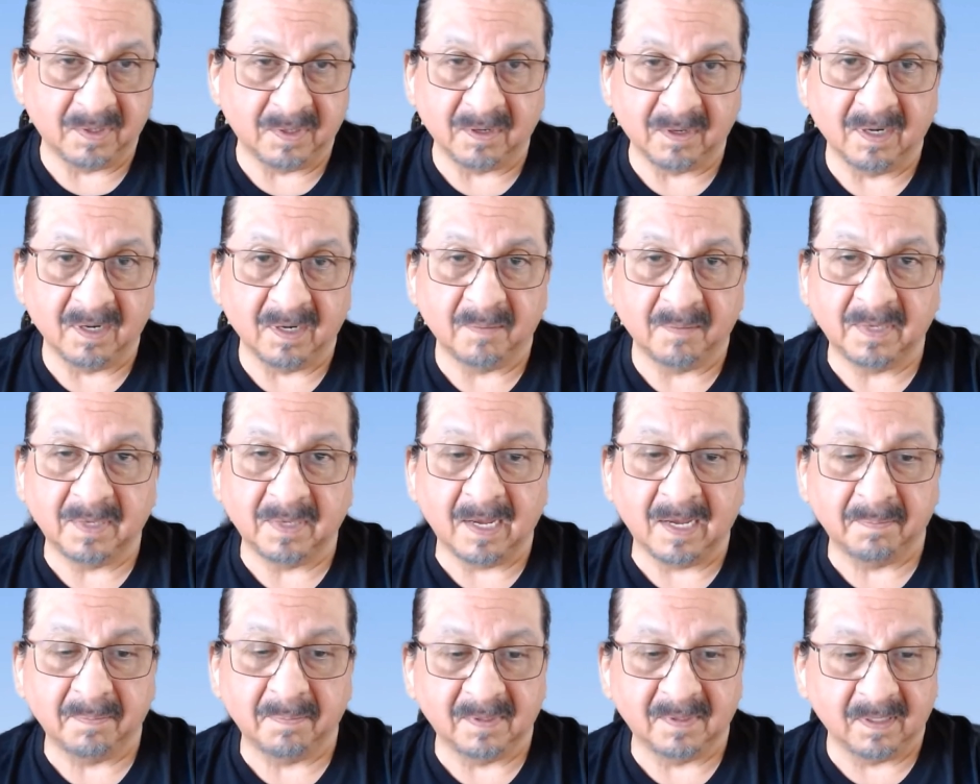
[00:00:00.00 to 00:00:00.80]
would already be
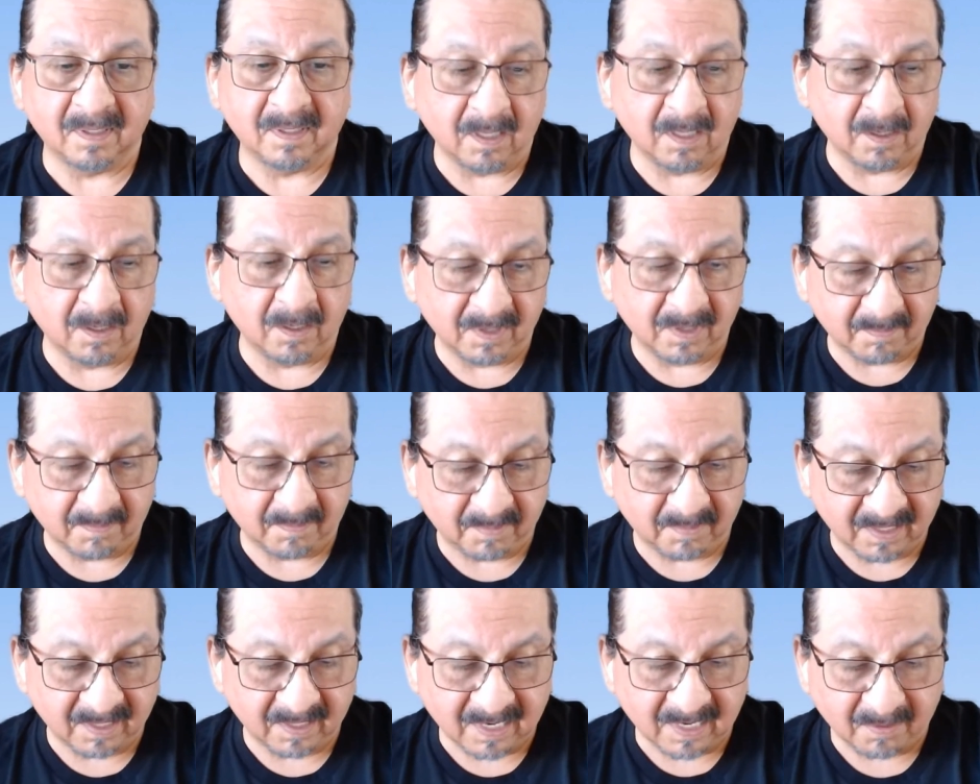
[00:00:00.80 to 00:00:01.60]

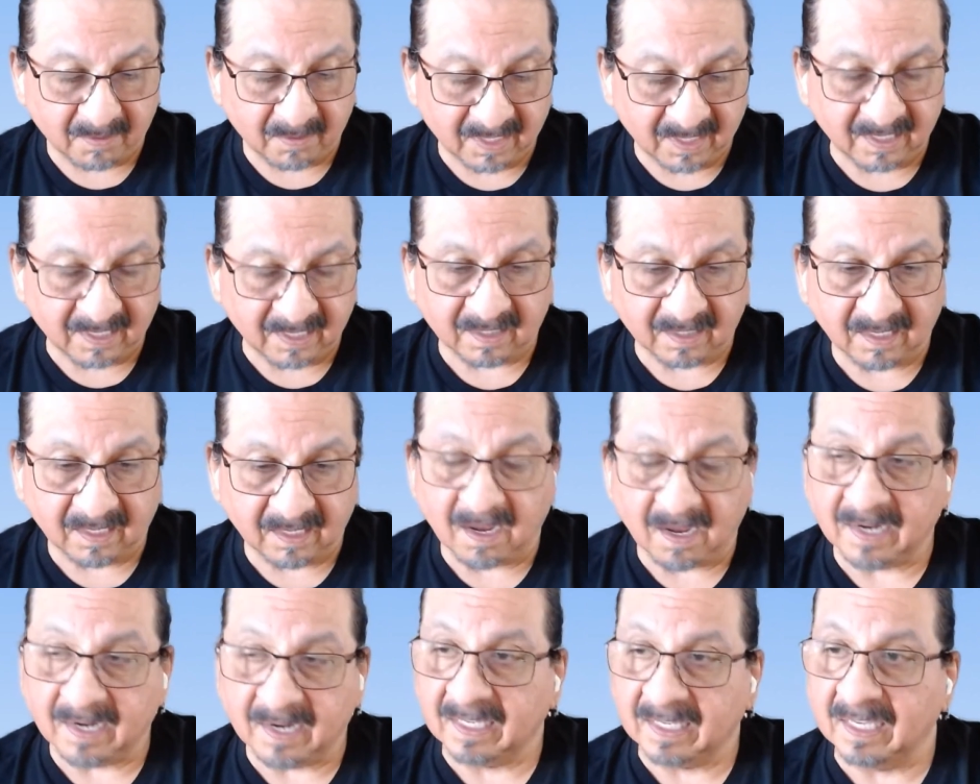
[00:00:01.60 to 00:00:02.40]
uploaded, but I would hit the
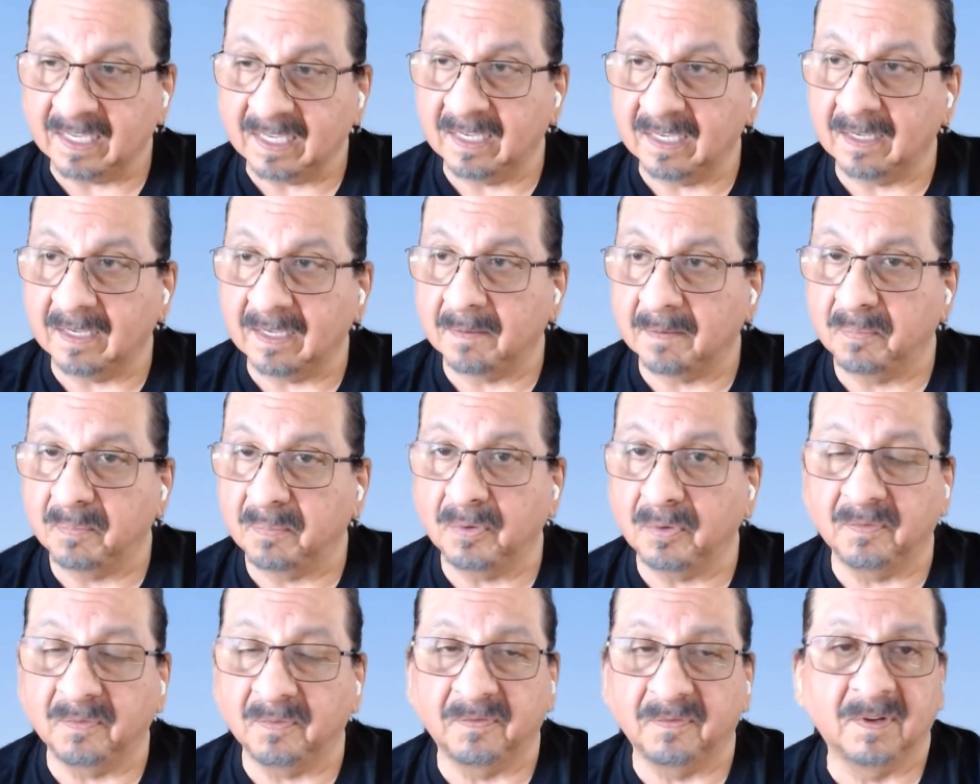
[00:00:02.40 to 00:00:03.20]
hotkey and
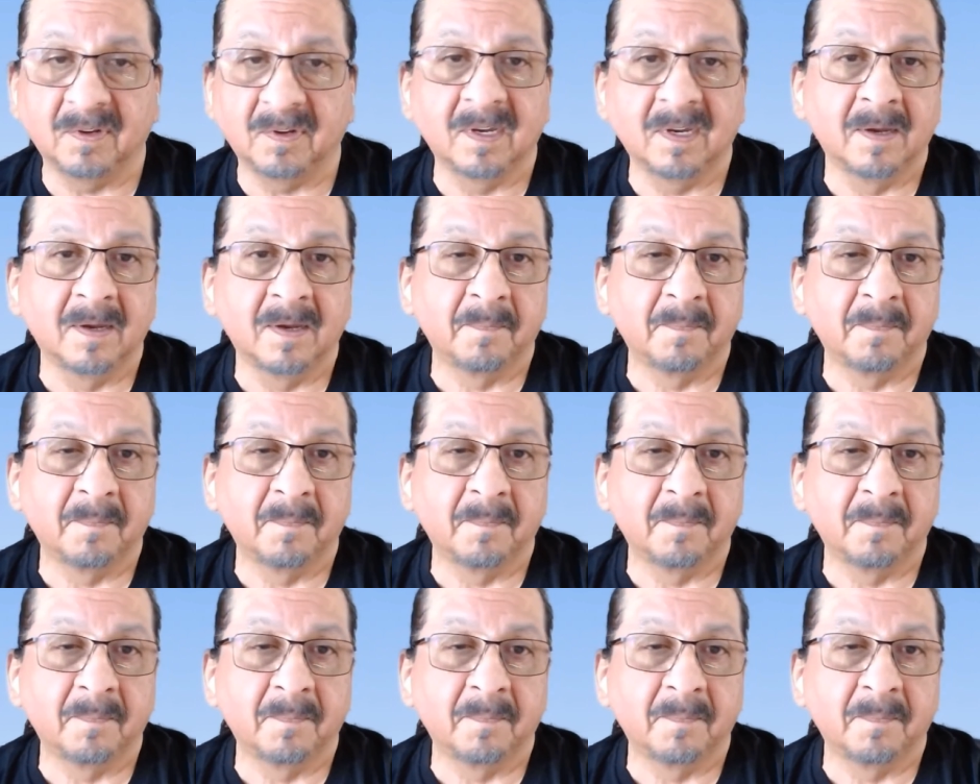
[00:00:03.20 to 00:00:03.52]
poof,